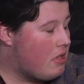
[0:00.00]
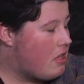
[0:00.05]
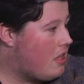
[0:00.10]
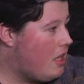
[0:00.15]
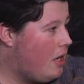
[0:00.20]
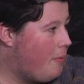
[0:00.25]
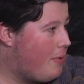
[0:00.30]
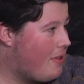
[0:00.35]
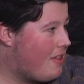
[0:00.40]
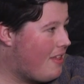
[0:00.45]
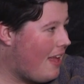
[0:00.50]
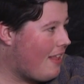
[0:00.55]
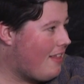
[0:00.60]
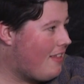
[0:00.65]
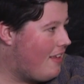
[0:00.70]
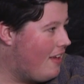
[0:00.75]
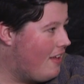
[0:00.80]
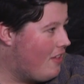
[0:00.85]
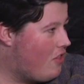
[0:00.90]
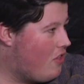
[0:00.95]
Yeah, but it's still a
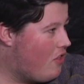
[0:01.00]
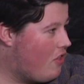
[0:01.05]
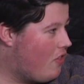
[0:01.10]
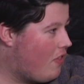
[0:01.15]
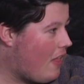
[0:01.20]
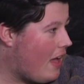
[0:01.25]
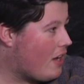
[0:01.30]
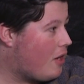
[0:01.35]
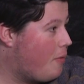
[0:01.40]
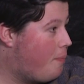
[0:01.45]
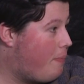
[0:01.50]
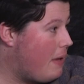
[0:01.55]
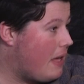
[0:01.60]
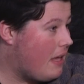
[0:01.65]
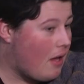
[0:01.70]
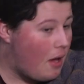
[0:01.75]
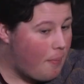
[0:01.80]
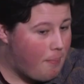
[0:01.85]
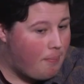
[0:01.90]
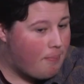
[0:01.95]
percentage. That could
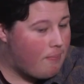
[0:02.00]
be